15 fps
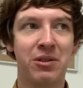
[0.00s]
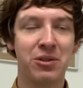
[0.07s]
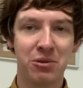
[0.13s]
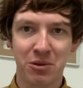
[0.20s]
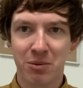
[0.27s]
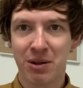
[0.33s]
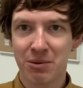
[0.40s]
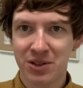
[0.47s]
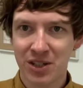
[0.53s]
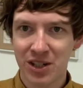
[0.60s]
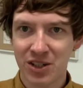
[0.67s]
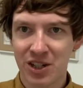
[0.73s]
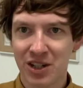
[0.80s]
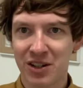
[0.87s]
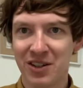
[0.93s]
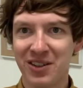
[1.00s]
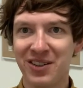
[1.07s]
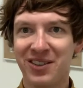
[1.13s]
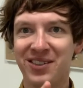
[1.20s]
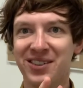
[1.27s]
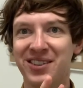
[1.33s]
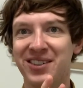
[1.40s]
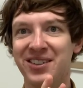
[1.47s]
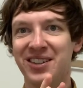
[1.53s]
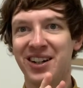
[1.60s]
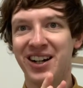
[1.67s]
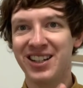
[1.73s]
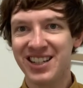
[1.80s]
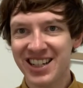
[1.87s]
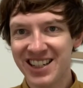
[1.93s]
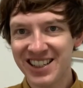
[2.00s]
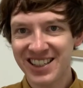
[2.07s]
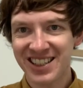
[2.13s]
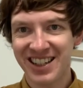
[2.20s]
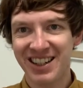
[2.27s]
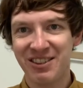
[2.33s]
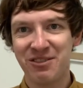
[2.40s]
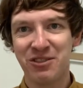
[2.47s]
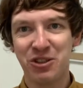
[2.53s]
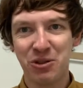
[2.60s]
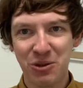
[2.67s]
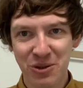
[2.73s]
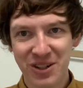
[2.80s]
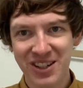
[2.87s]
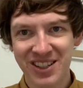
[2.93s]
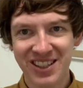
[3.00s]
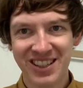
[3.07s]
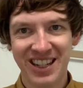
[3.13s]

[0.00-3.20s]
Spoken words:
talked about researching ideas and your audience,